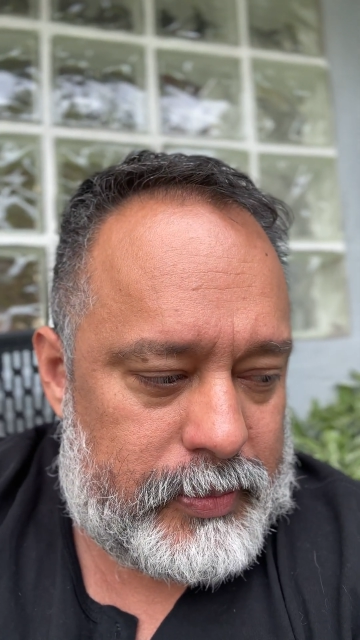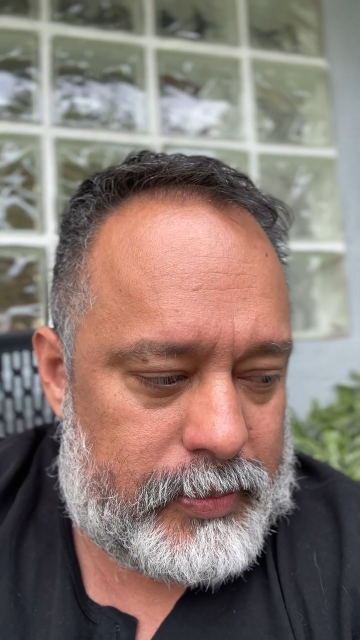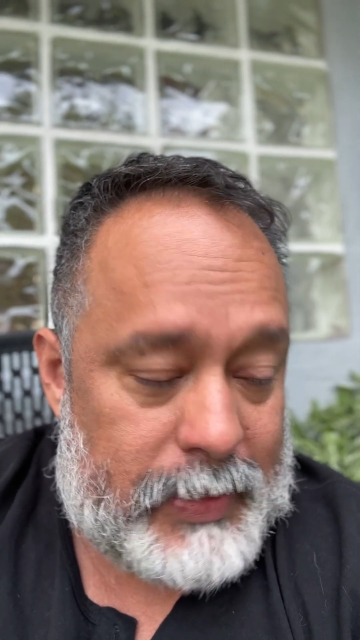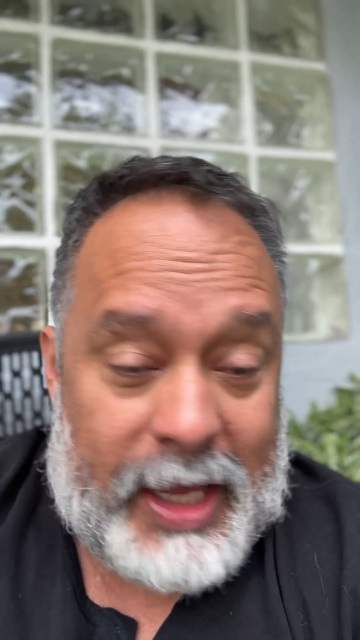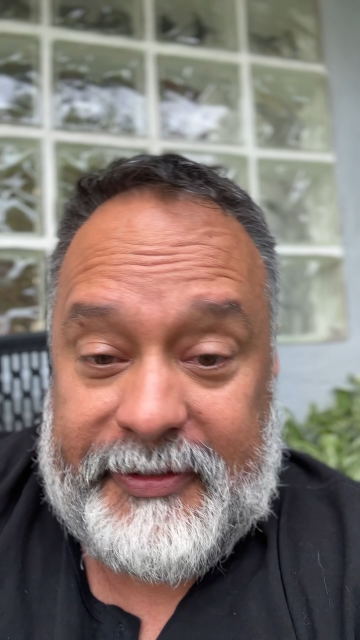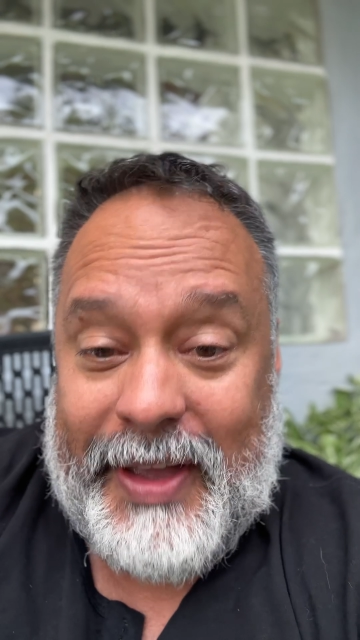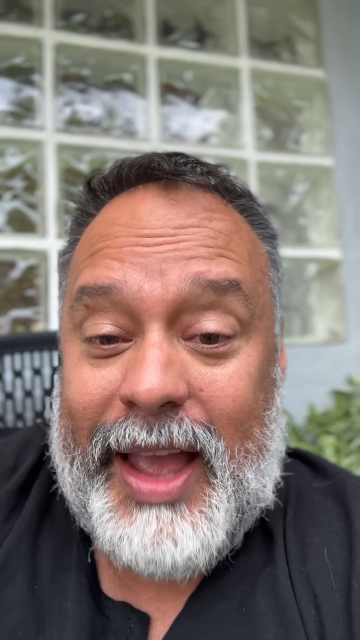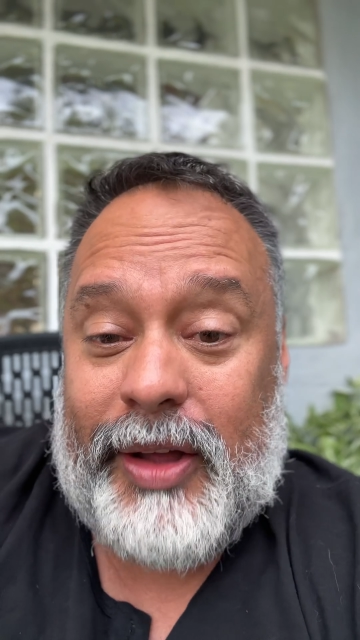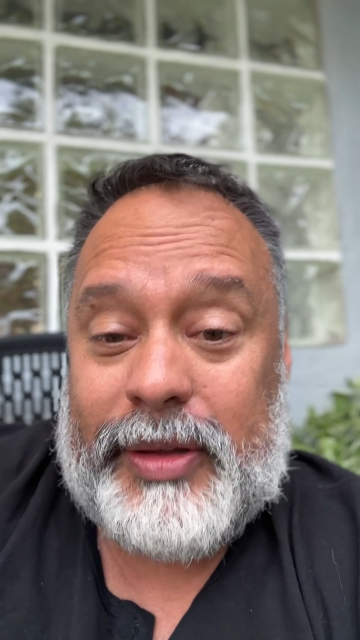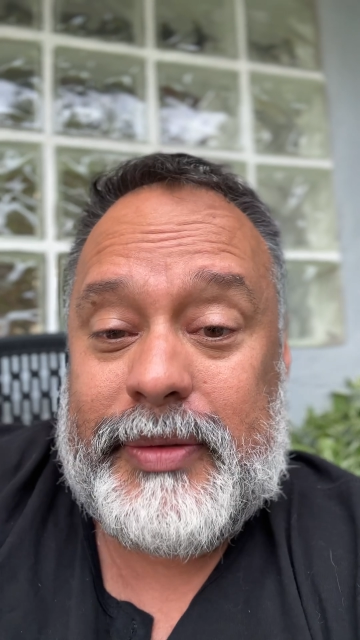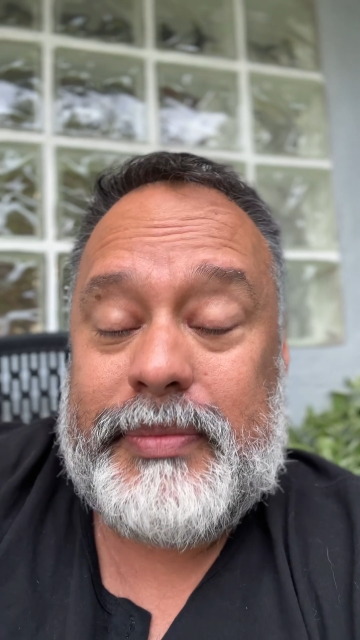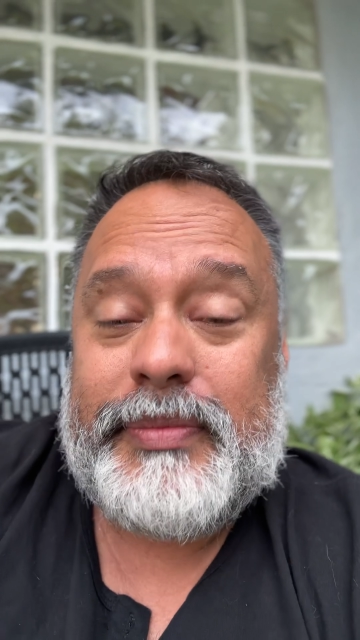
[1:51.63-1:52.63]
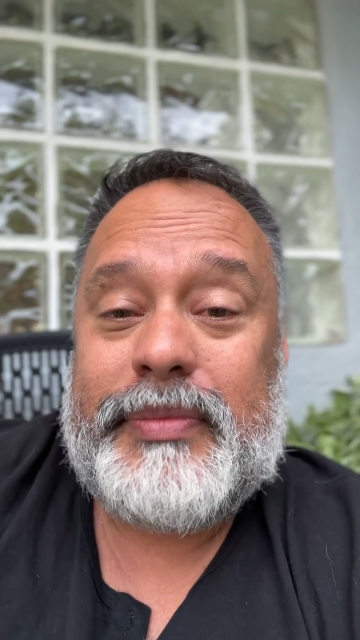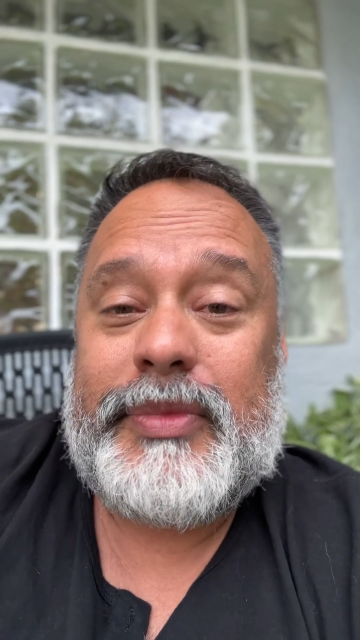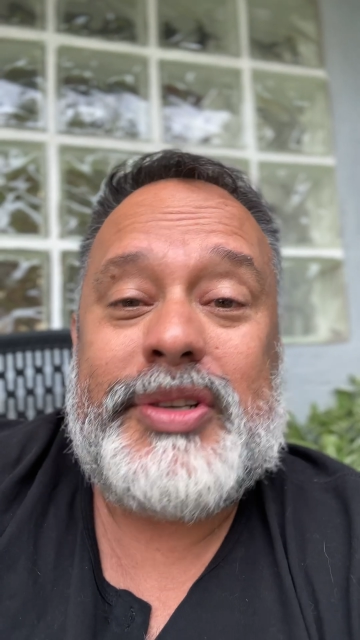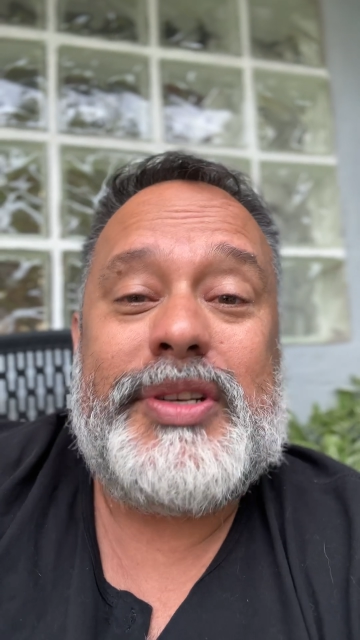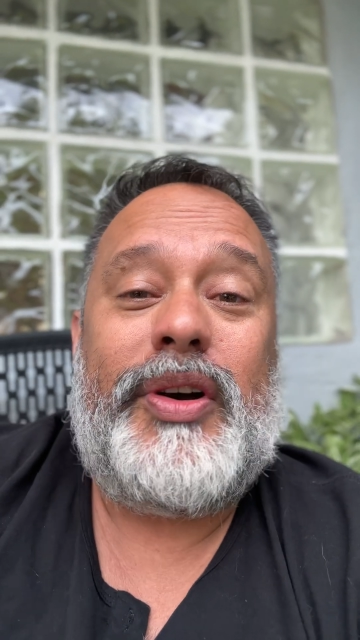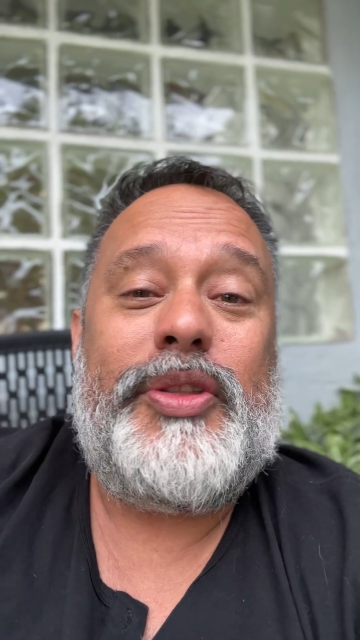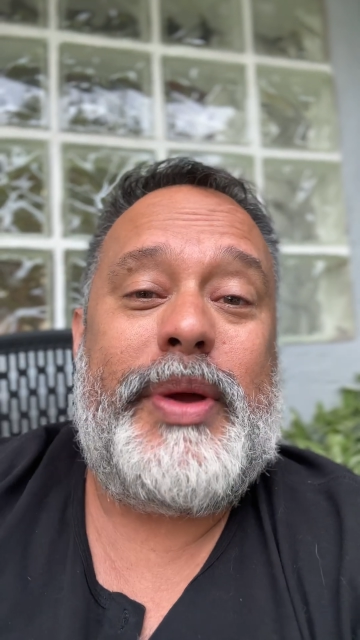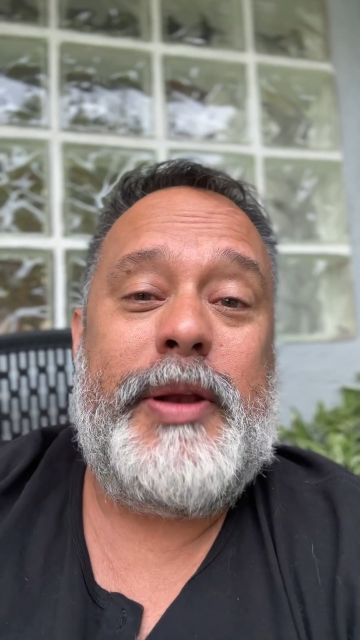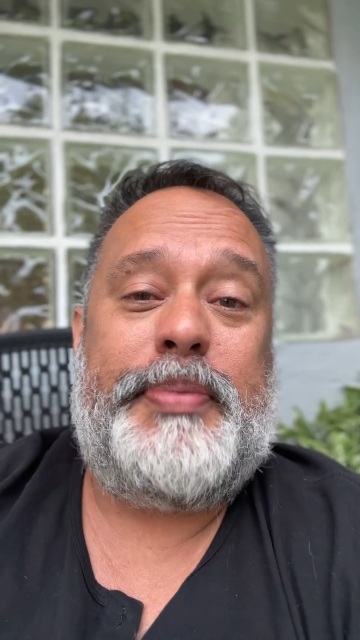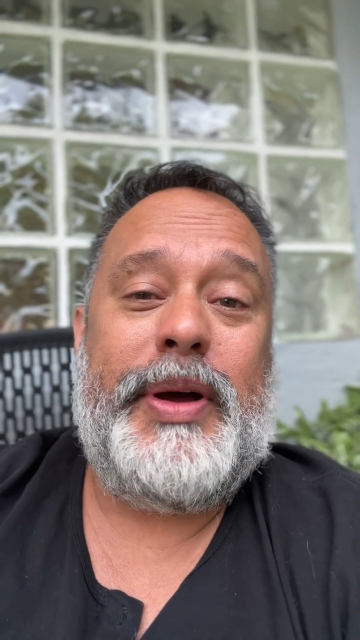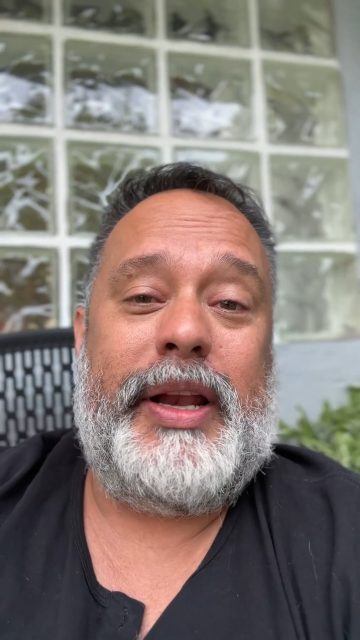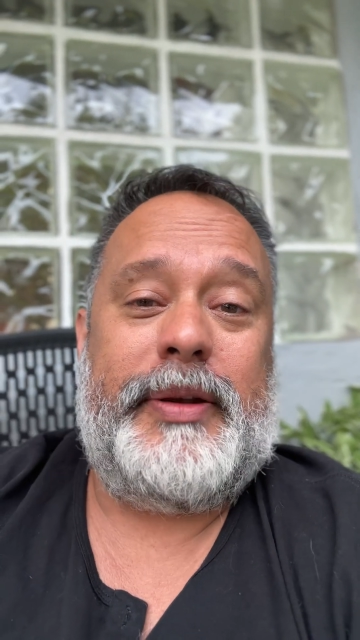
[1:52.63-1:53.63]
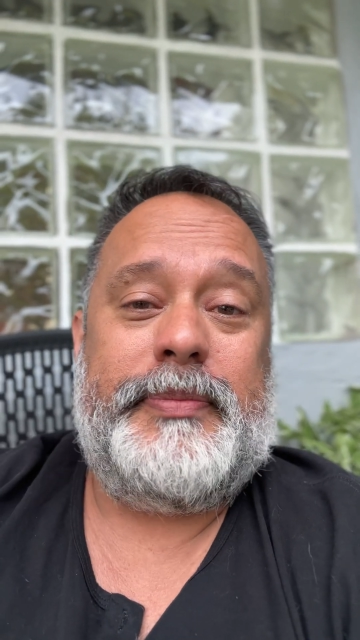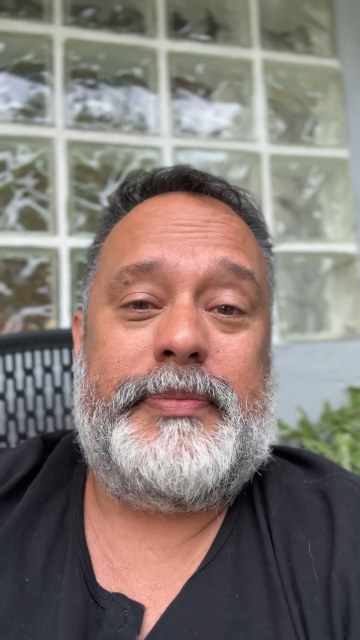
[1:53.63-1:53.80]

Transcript: he failed. There's no other way to put it.